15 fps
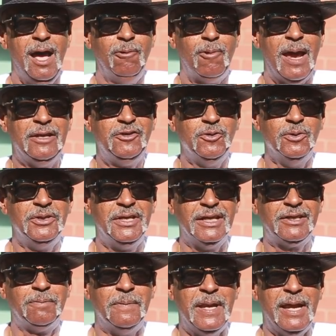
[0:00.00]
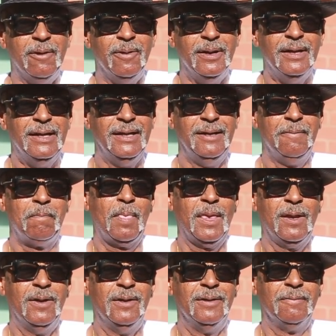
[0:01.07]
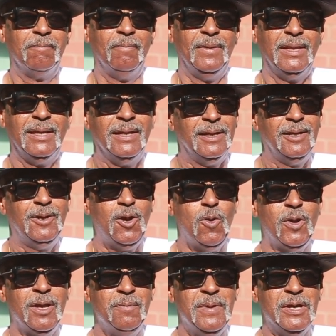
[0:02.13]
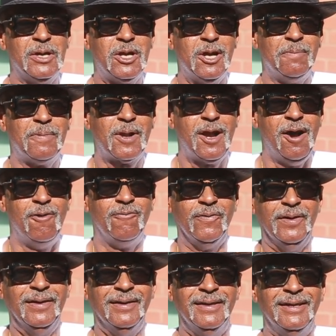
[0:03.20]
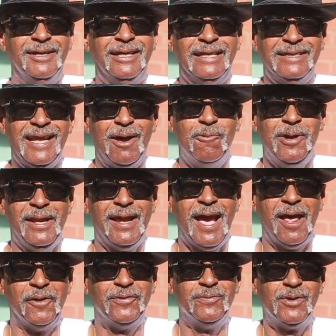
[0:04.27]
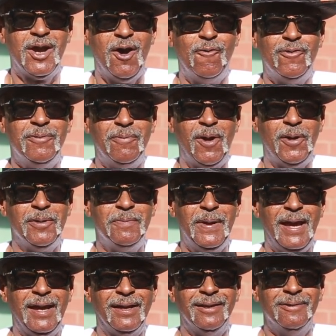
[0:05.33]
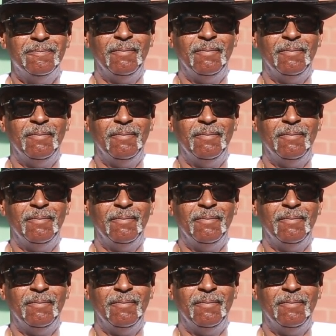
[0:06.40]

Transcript: I'll write you a disciplinary. Uh, go get me a cup of coffee. So I went and got her some coffee and brought it back.